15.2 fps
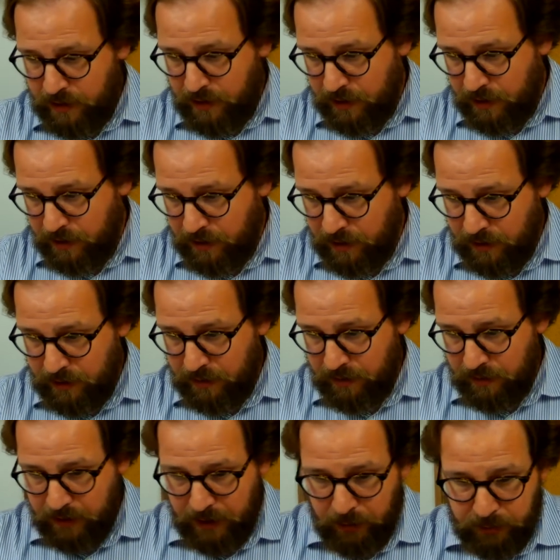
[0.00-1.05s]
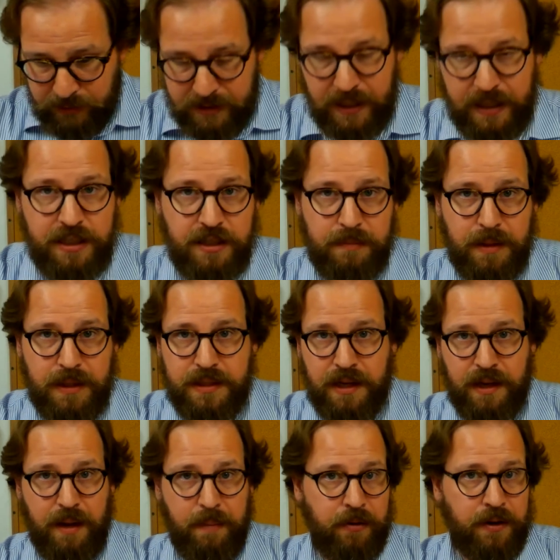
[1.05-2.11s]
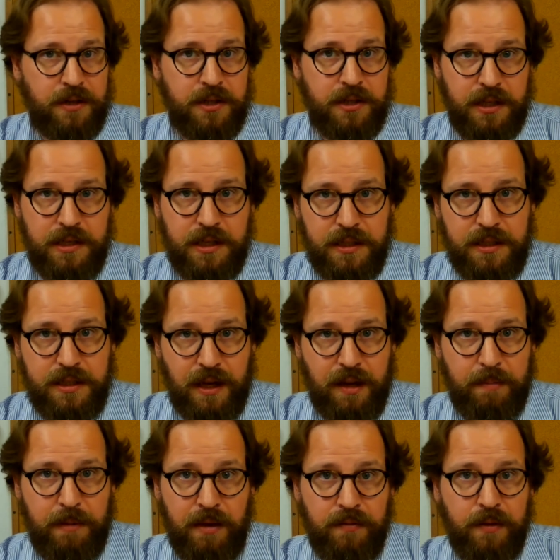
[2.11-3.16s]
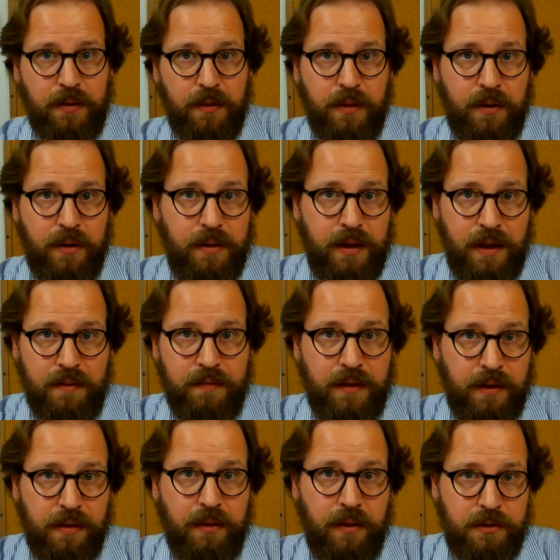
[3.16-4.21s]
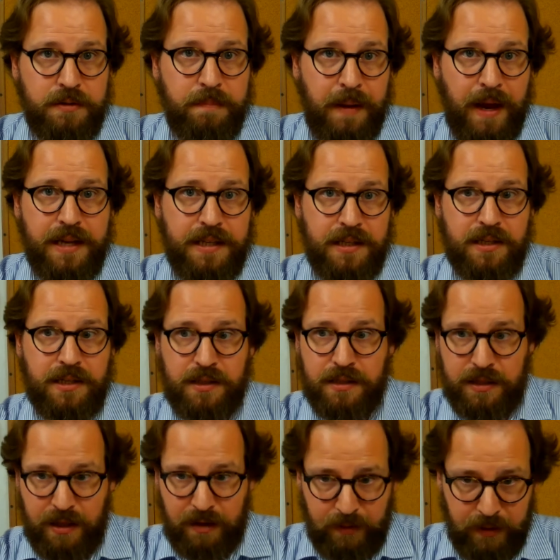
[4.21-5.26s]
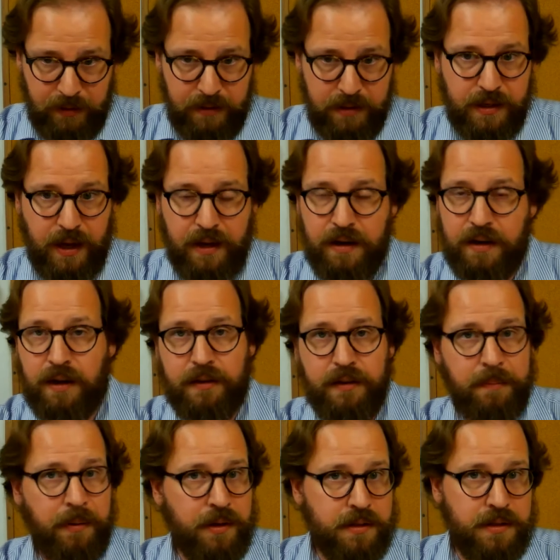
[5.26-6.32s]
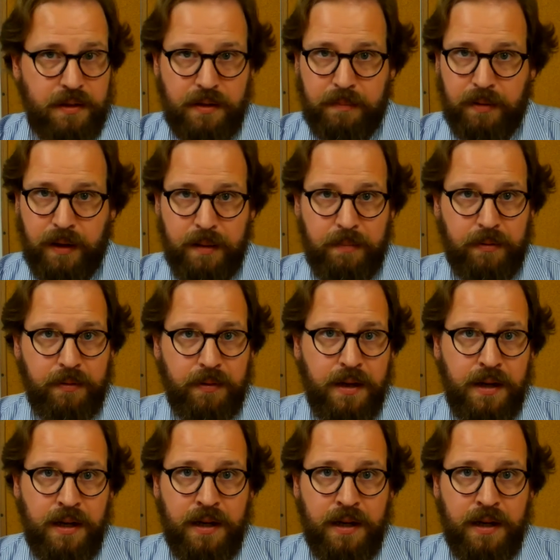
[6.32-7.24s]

in, in the Old Testament time or in Jesus' time, even though even in those passages that we looked at in other parts of the Bible,